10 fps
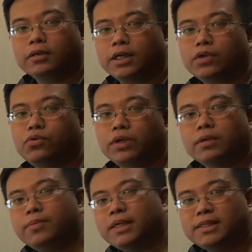including the
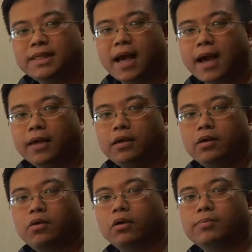PCI
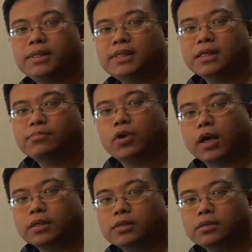or the PC
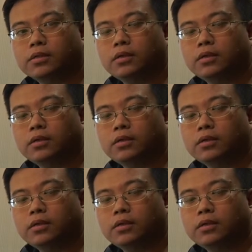Express.